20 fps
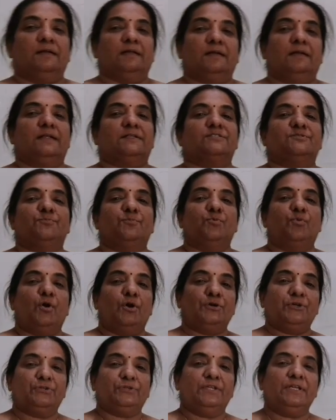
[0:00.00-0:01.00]
Let's move
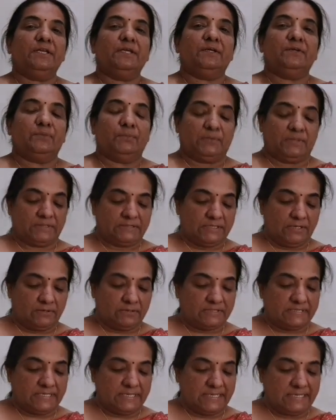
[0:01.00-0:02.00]
on to the worked
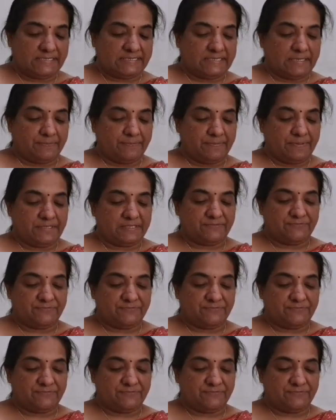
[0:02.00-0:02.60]
out examples.